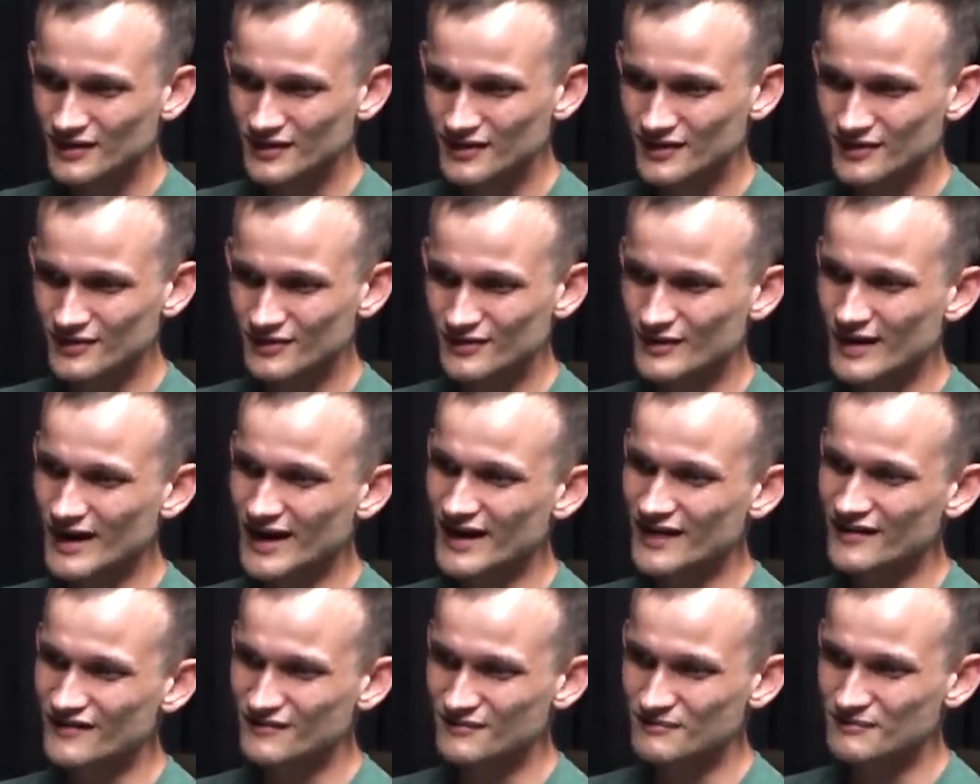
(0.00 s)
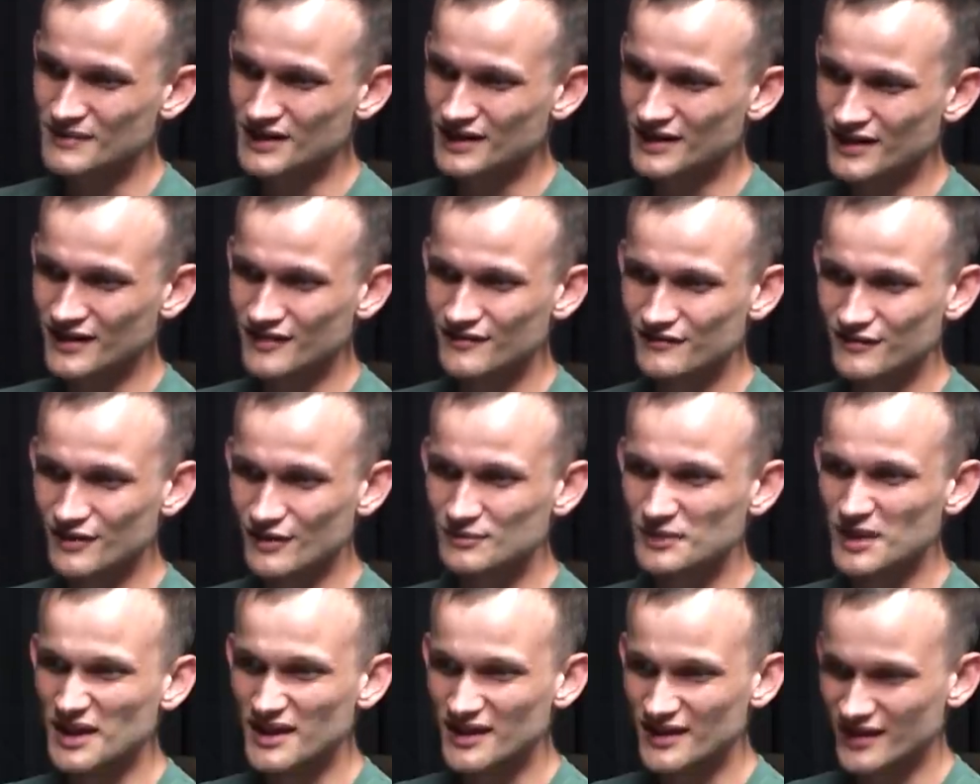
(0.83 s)
derive meaning
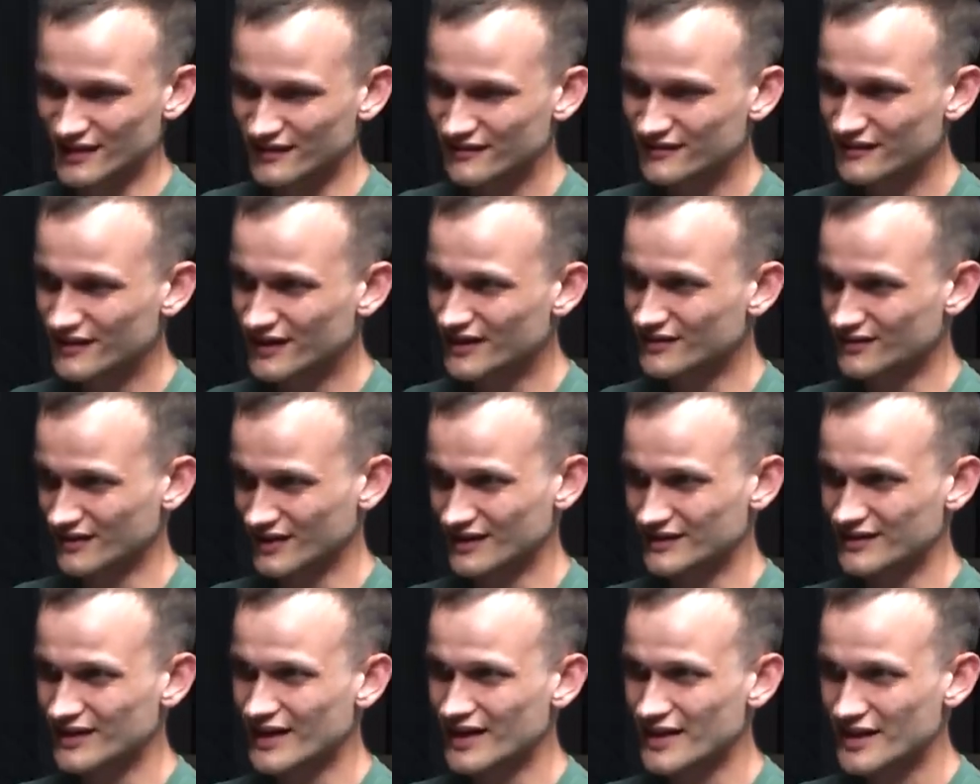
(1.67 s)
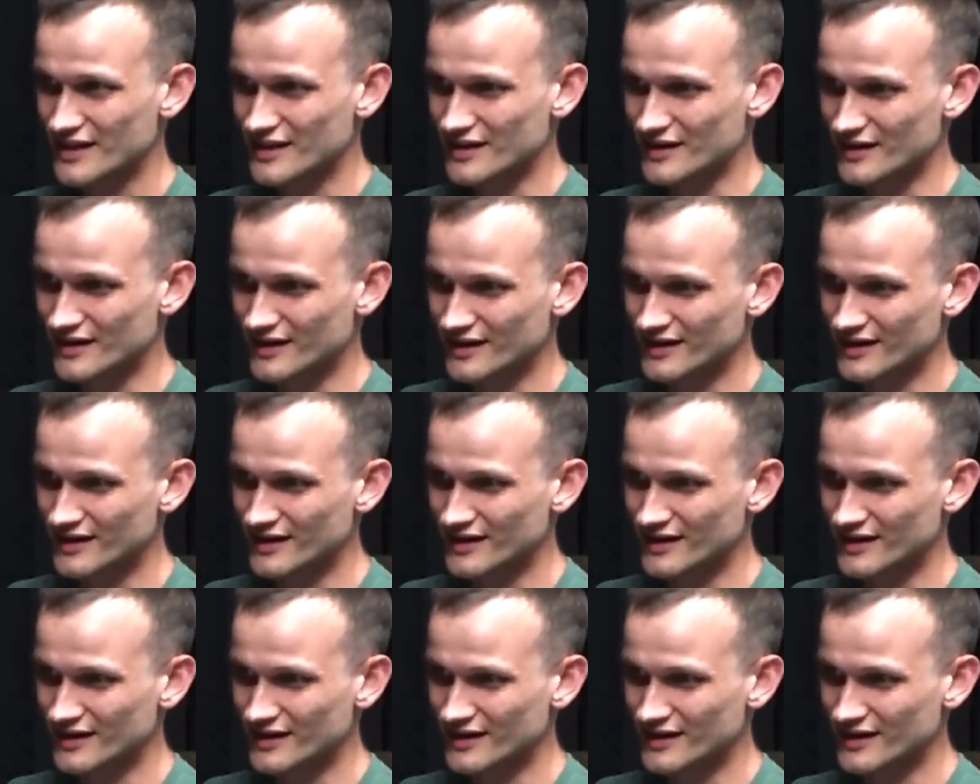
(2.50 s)
from the stuff, I think that's